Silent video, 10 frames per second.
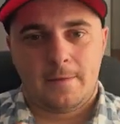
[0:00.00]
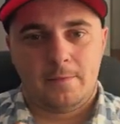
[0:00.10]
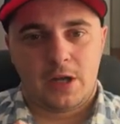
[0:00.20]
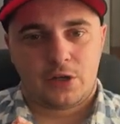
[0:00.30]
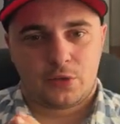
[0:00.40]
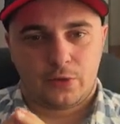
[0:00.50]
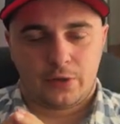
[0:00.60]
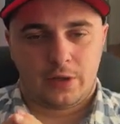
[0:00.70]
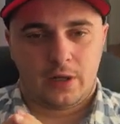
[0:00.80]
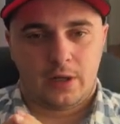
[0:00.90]
Make
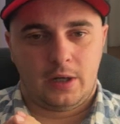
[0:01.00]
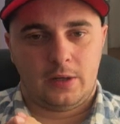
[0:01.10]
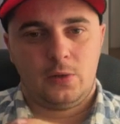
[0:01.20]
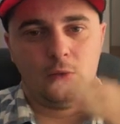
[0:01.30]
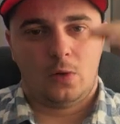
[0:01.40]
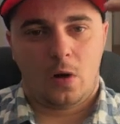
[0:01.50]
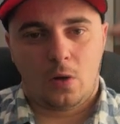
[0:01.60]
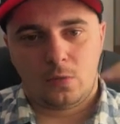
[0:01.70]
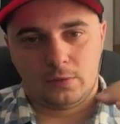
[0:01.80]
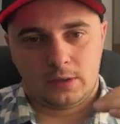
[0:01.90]
sure you
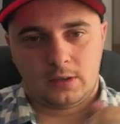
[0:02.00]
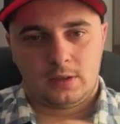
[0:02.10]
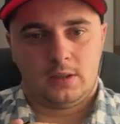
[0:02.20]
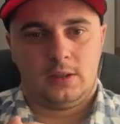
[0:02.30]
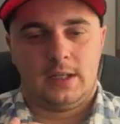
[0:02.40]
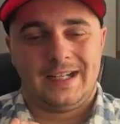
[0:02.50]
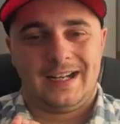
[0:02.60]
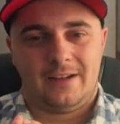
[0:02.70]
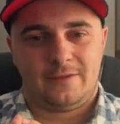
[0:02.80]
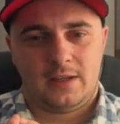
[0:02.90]
own an
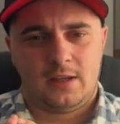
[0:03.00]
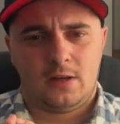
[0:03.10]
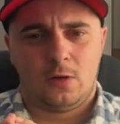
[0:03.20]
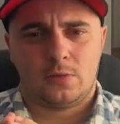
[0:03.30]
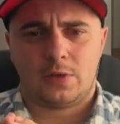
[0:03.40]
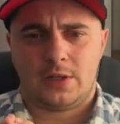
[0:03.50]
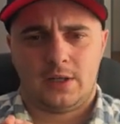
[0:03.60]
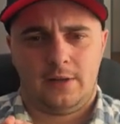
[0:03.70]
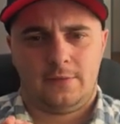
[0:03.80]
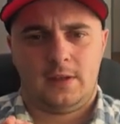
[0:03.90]
NFT, eGold
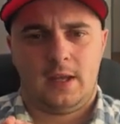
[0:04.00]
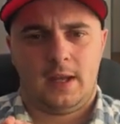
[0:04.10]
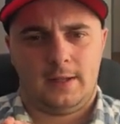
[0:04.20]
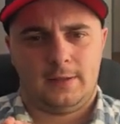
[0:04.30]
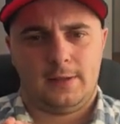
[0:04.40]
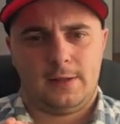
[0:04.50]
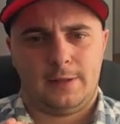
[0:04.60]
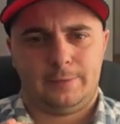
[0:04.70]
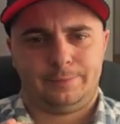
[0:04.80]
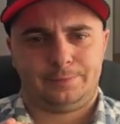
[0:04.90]
Rush NFT, and
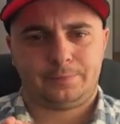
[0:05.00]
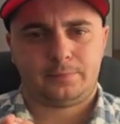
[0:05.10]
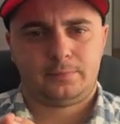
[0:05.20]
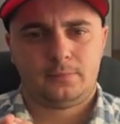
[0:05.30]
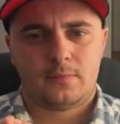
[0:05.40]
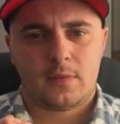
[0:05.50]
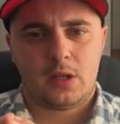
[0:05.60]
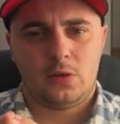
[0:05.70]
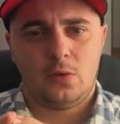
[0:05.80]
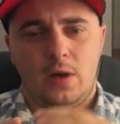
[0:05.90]

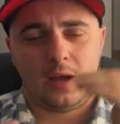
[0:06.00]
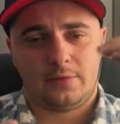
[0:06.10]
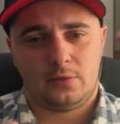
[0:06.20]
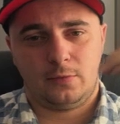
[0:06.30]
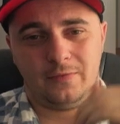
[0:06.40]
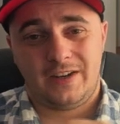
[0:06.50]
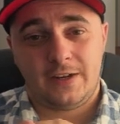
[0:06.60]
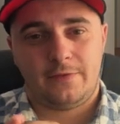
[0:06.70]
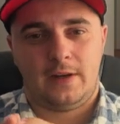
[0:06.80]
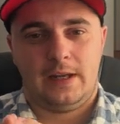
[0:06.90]
you have to
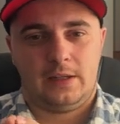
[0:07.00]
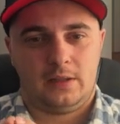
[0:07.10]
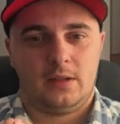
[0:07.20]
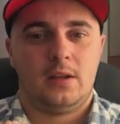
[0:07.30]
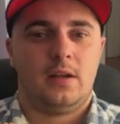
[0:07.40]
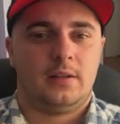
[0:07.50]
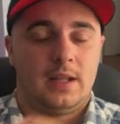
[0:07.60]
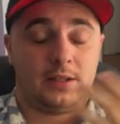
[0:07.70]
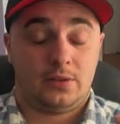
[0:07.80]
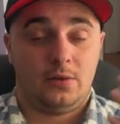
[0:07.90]
verify
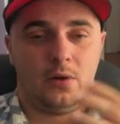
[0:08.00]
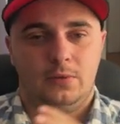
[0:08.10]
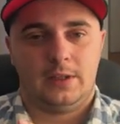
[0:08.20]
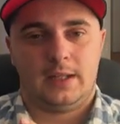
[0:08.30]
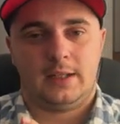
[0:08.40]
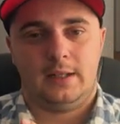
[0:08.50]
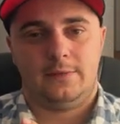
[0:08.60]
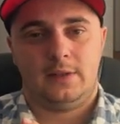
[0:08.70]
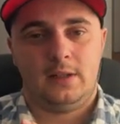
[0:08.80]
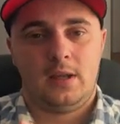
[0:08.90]
that you own that
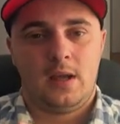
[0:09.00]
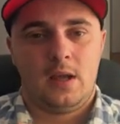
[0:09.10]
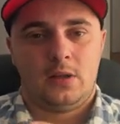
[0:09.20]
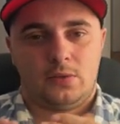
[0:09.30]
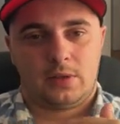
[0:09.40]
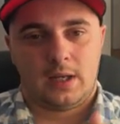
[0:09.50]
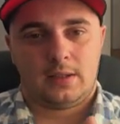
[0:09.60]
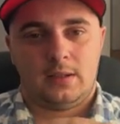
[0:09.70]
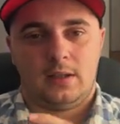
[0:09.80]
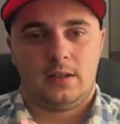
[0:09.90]
NFT to
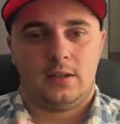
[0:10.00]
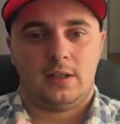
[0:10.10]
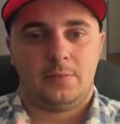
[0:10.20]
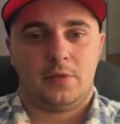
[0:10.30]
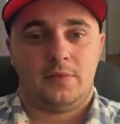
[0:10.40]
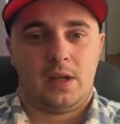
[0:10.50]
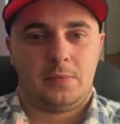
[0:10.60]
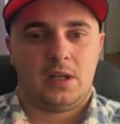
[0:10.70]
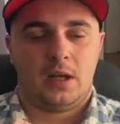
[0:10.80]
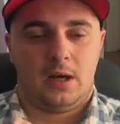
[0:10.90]
get in the Crypto
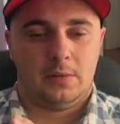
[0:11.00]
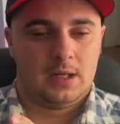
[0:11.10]
VIP club.